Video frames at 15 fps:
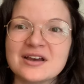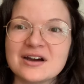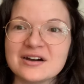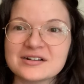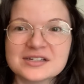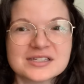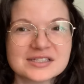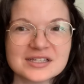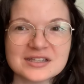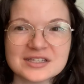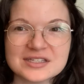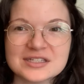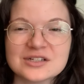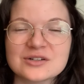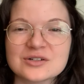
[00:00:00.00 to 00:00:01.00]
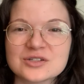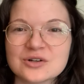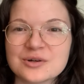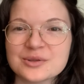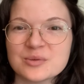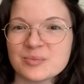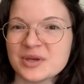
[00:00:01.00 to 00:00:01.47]
honestly, these stickers
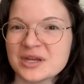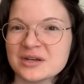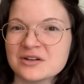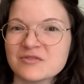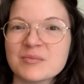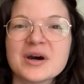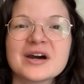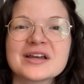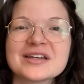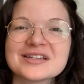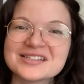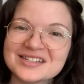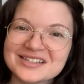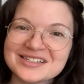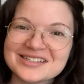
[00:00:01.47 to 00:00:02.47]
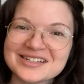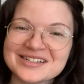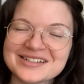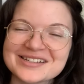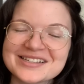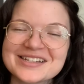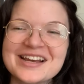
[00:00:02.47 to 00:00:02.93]
are the bane of my
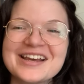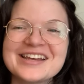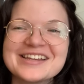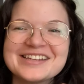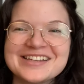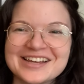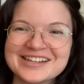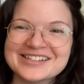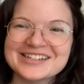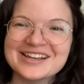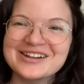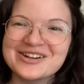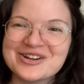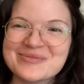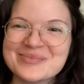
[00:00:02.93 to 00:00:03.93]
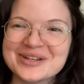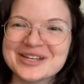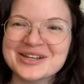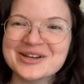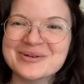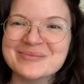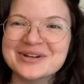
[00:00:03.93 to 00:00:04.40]
existence. Yes, I ended up
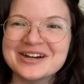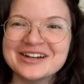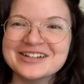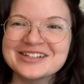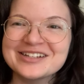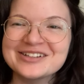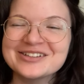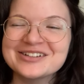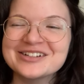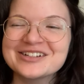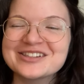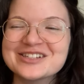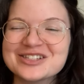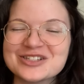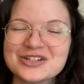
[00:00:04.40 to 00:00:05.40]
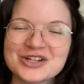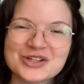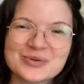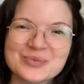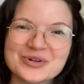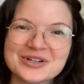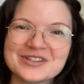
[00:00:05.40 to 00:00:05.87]
picking up God Killer. This is
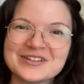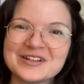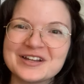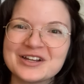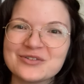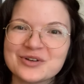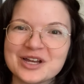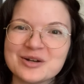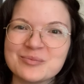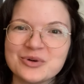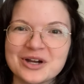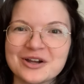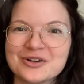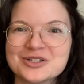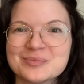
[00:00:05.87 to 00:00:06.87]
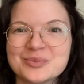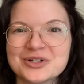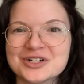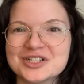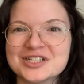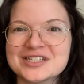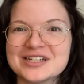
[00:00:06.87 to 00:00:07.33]
another book that I read prior to
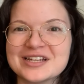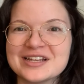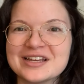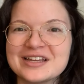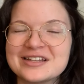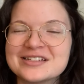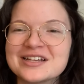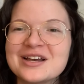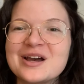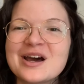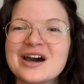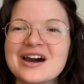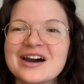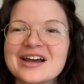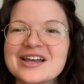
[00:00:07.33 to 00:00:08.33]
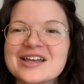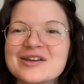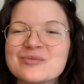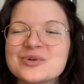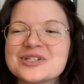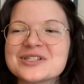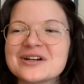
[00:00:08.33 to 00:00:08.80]
purchasing, and I
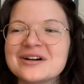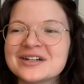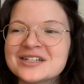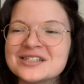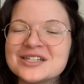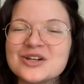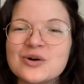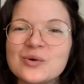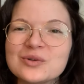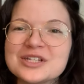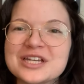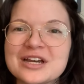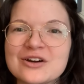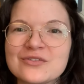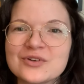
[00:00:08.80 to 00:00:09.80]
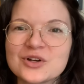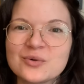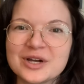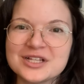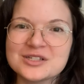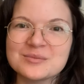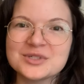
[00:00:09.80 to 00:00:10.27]
was honestly holding out for
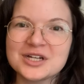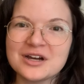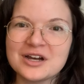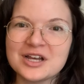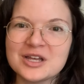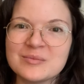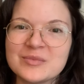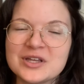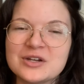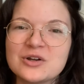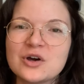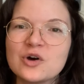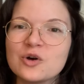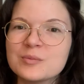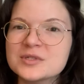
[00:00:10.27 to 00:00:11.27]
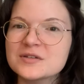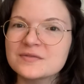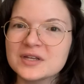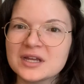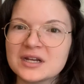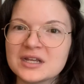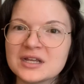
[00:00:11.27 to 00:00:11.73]
quite some time in hopes of
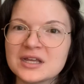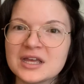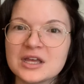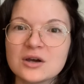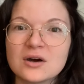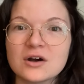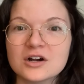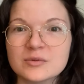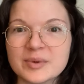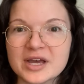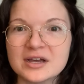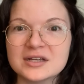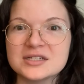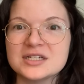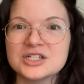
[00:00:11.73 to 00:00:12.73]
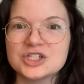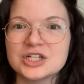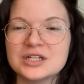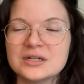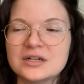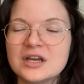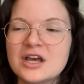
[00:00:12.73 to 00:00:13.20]
getting a hardback
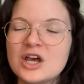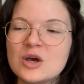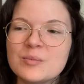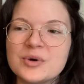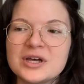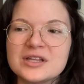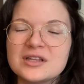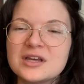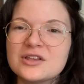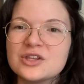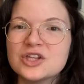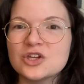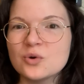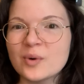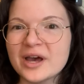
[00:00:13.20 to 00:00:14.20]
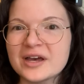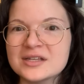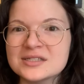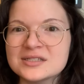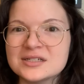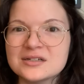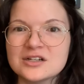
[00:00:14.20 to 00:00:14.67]
edition, but the
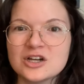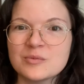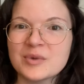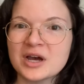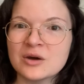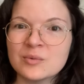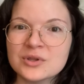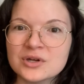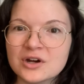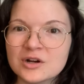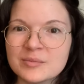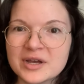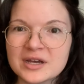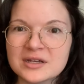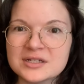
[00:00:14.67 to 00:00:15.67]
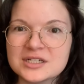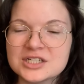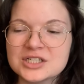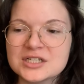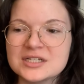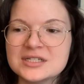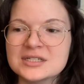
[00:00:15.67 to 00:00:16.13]
US didn't come out with hardback
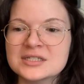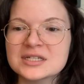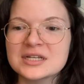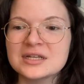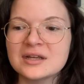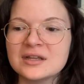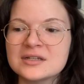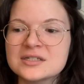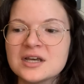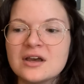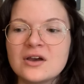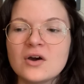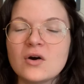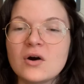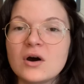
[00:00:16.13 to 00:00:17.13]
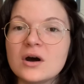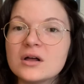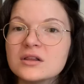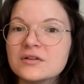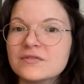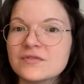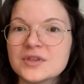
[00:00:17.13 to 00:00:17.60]
editions, and
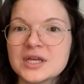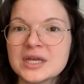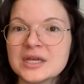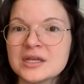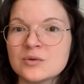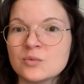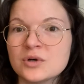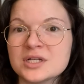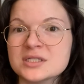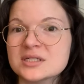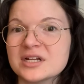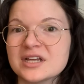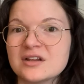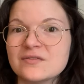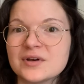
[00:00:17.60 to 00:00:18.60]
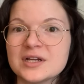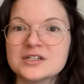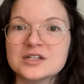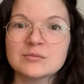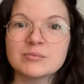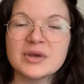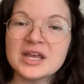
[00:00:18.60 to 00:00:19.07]
all of the ones that I can find
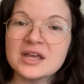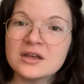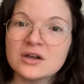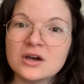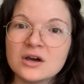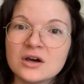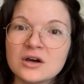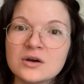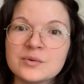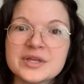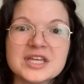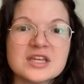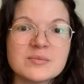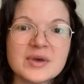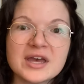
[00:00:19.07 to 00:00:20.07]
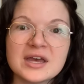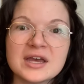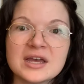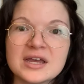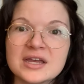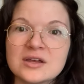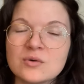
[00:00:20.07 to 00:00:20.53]
on Pango,
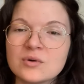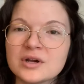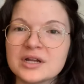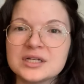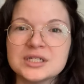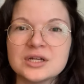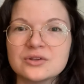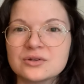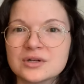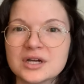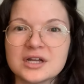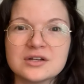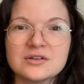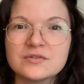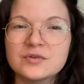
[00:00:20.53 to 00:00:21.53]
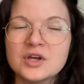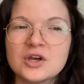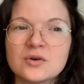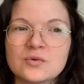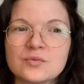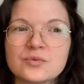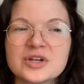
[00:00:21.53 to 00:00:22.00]
eBay, or any other kind of
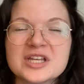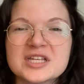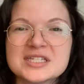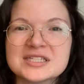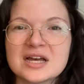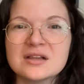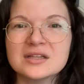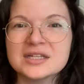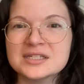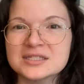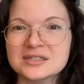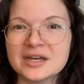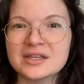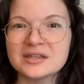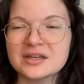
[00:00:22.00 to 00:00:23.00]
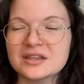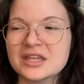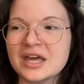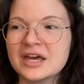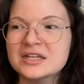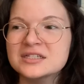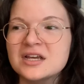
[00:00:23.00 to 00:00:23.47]
reselling site like
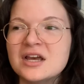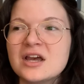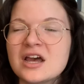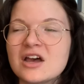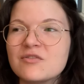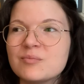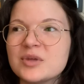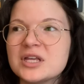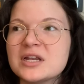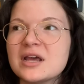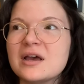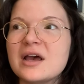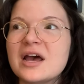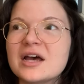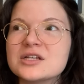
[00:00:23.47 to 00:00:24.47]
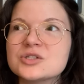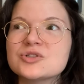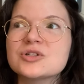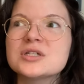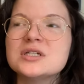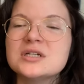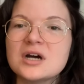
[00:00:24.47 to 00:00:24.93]
that have been
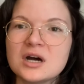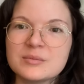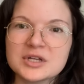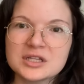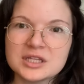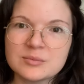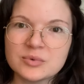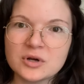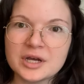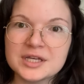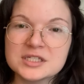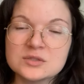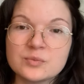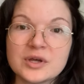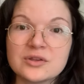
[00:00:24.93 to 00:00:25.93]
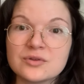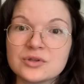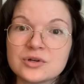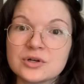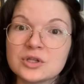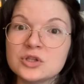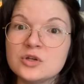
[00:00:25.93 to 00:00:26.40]
astronomically priced, whether
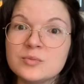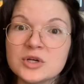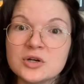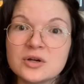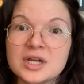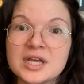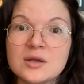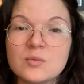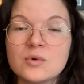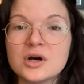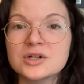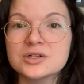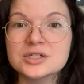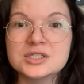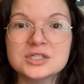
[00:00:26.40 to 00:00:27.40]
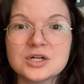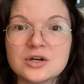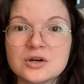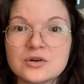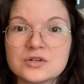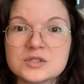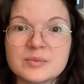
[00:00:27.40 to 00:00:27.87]
they're Alumacrate,
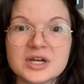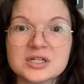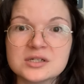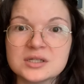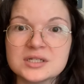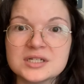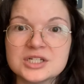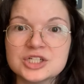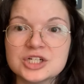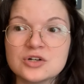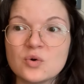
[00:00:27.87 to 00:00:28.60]
Waterstone, Special Edition,